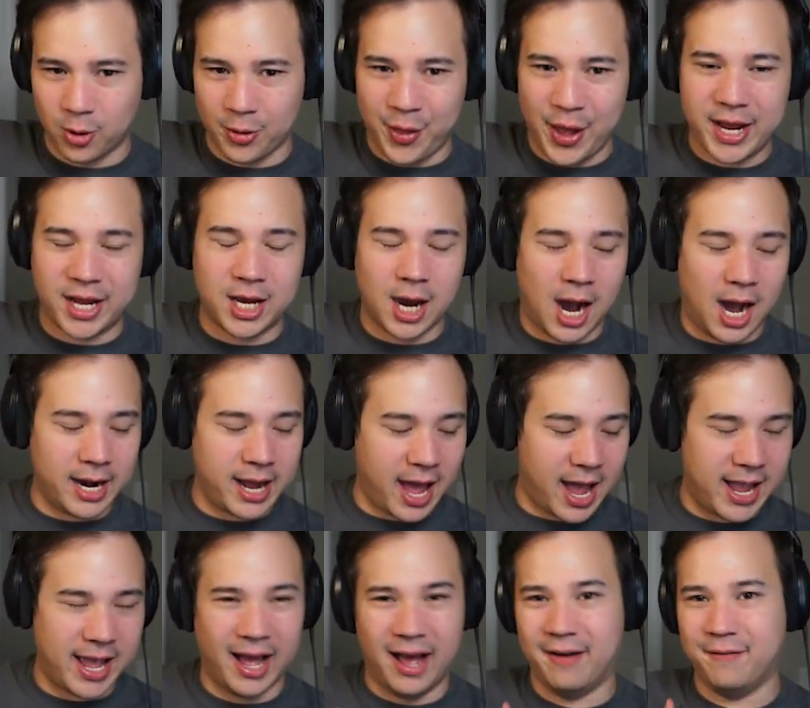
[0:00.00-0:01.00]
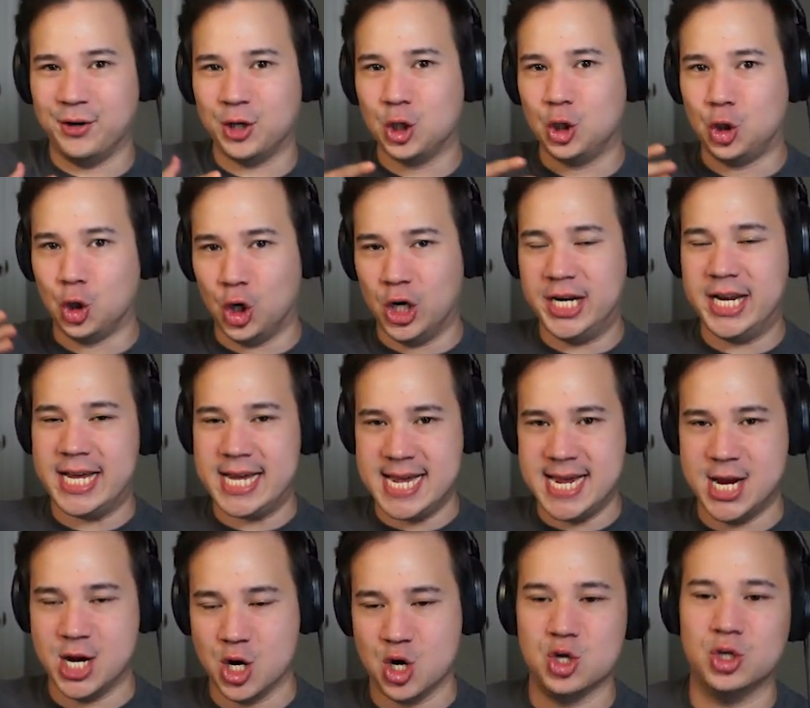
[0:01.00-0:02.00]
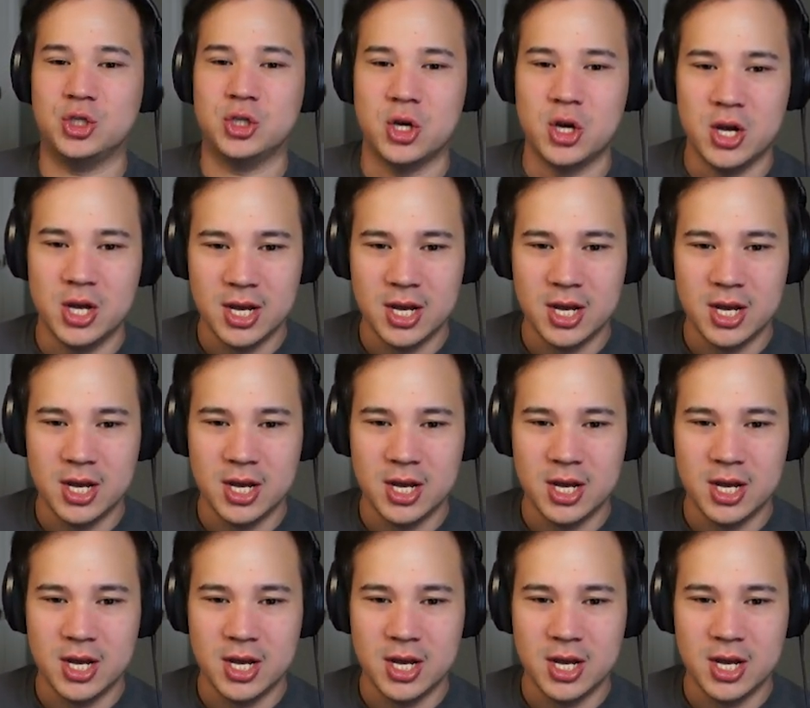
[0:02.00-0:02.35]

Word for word: Thank God I have good ears